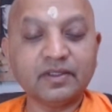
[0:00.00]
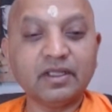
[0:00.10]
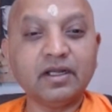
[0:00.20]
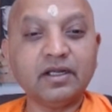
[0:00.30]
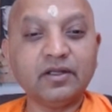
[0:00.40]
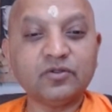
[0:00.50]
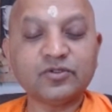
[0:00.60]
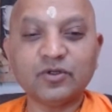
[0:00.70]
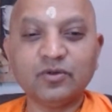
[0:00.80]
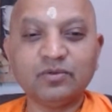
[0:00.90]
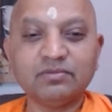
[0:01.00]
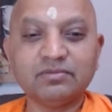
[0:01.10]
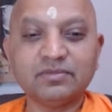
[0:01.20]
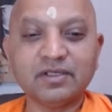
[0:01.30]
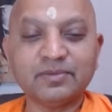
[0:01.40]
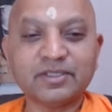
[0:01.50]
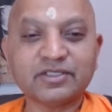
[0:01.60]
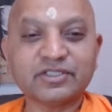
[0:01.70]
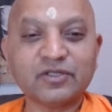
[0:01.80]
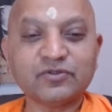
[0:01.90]
and also
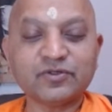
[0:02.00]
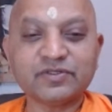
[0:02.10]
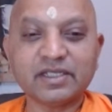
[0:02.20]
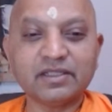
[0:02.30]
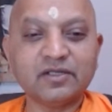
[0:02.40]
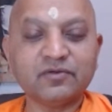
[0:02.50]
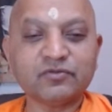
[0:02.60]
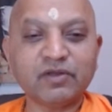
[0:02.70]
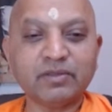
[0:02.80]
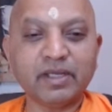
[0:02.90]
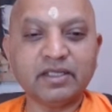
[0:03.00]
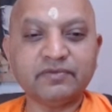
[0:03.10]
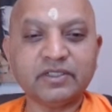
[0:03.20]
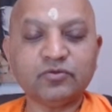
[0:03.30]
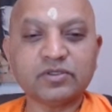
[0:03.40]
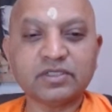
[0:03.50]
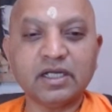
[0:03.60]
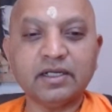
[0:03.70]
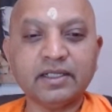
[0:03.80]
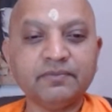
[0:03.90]
Ramakrishna used to see there was one Bhairava who was
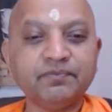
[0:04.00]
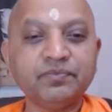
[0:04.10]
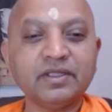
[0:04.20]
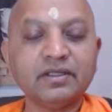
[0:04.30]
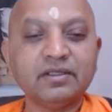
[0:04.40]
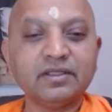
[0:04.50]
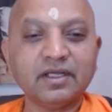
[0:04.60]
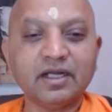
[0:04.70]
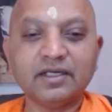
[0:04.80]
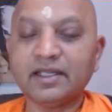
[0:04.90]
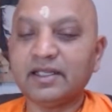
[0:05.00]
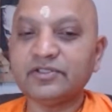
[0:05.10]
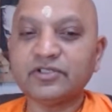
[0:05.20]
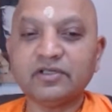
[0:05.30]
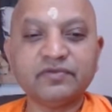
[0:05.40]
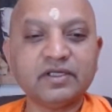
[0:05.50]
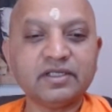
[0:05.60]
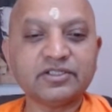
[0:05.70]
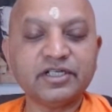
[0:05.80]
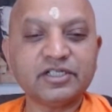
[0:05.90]
guarding, the guardian angel of that
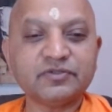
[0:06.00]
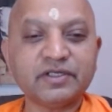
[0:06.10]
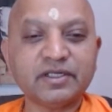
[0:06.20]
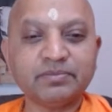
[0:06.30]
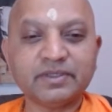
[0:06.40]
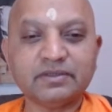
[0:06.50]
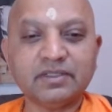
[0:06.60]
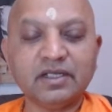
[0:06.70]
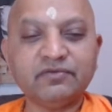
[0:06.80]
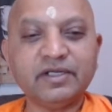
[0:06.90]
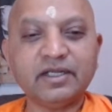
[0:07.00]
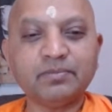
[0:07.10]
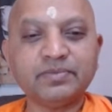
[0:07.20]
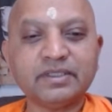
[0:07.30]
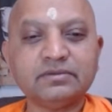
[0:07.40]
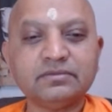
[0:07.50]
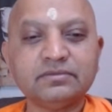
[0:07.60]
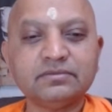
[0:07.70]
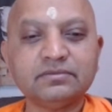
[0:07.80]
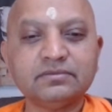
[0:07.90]
Dakshineshwar temple. Every temple,
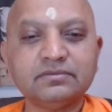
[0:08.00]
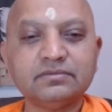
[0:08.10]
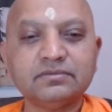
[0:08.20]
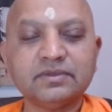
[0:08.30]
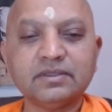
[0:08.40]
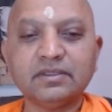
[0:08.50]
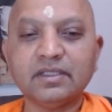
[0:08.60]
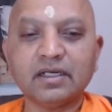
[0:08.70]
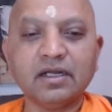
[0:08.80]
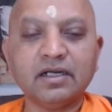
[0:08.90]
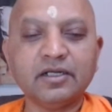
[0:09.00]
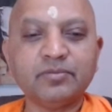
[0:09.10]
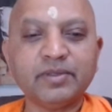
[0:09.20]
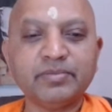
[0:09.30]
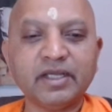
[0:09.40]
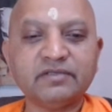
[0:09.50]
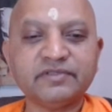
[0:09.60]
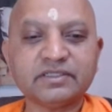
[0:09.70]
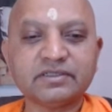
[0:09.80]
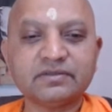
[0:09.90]
they are guarded by
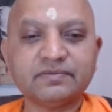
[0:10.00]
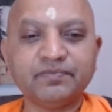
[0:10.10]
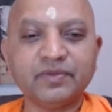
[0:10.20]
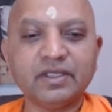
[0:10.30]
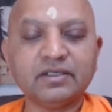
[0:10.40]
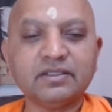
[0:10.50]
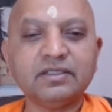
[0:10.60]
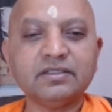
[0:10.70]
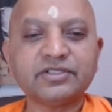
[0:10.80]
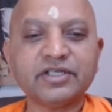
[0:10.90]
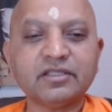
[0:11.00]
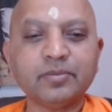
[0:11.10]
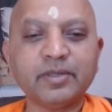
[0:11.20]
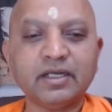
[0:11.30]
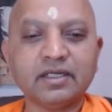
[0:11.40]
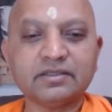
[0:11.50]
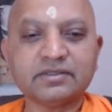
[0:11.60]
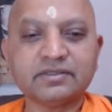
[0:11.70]
Bhairavas. They are the Kshetrapalakas.